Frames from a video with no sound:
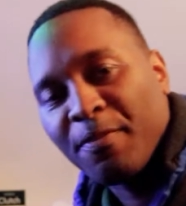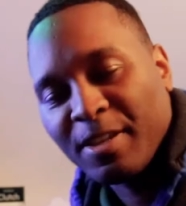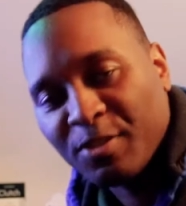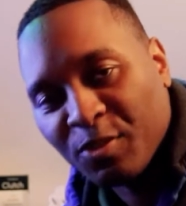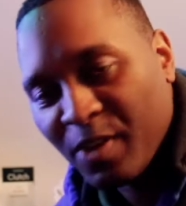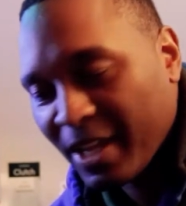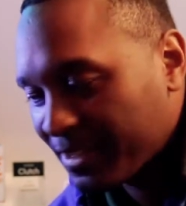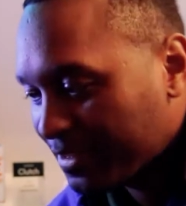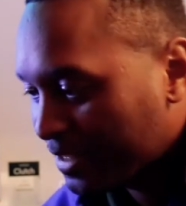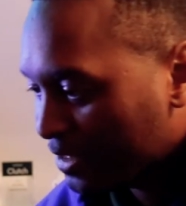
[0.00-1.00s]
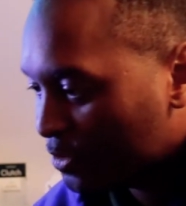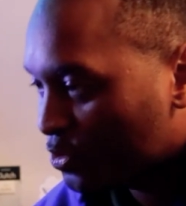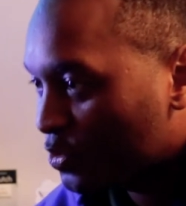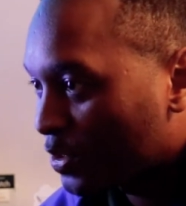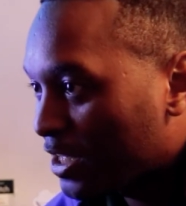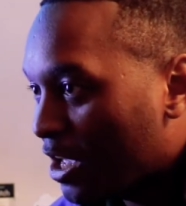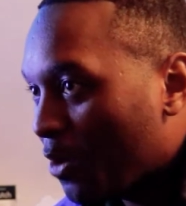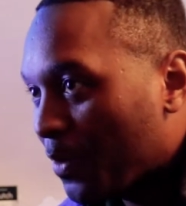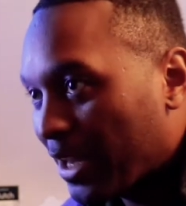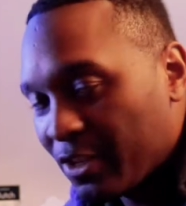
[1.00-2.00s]
Professor X in the
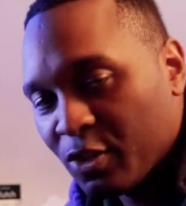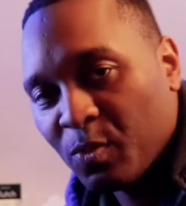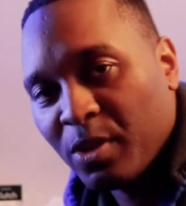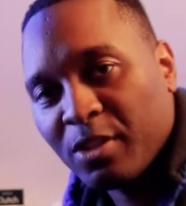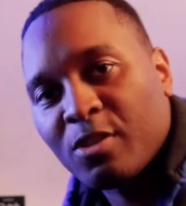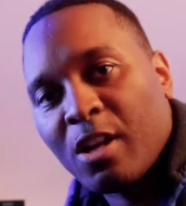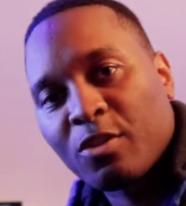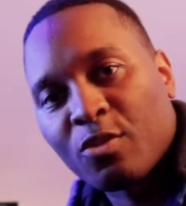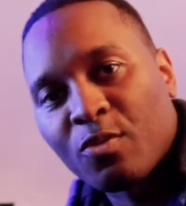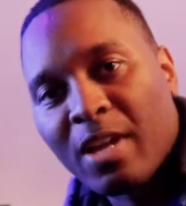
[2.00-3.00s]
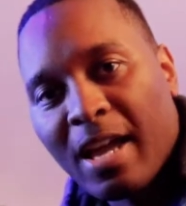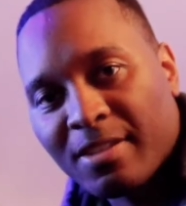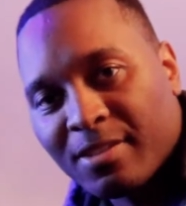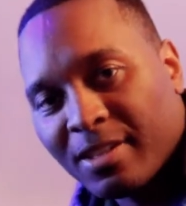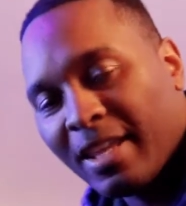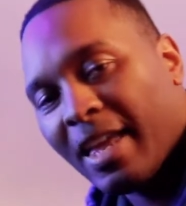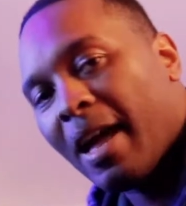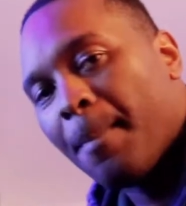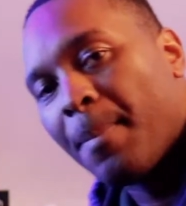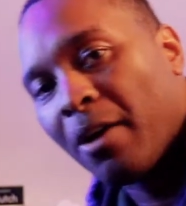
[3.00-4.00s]
studio, and I just wanted to talk to you guys
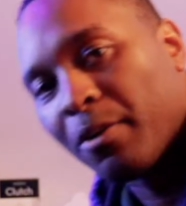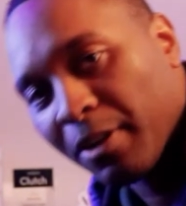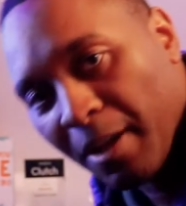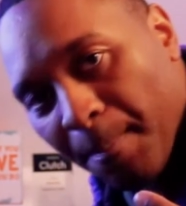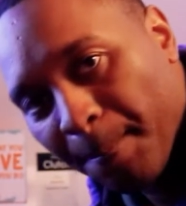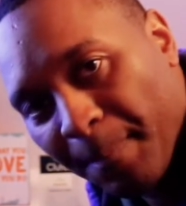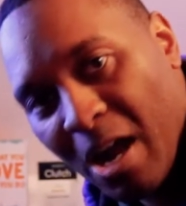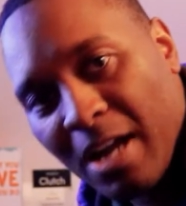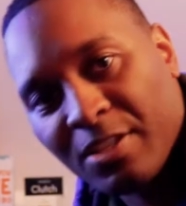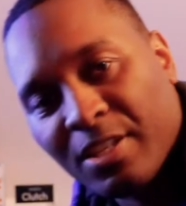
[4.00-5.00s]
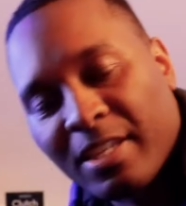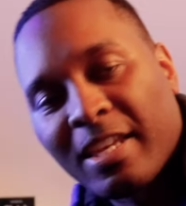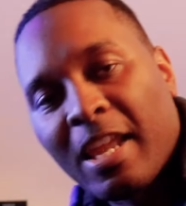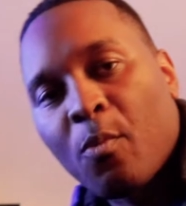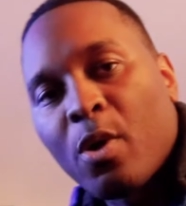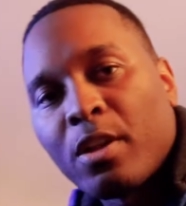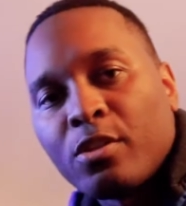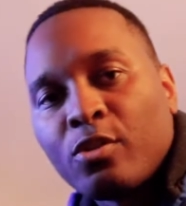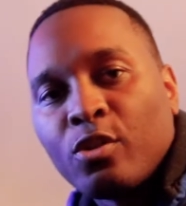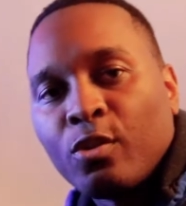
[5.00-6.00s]
today about an unboxing that I
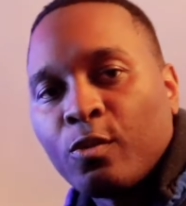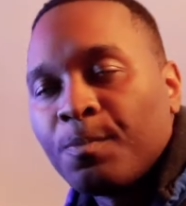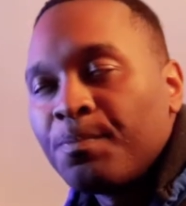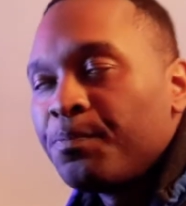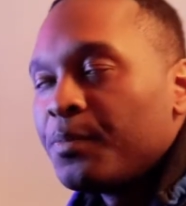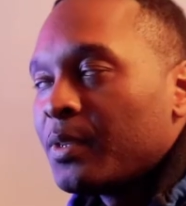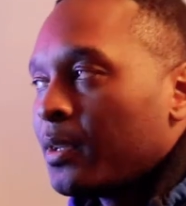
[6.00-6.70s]
wanted to do.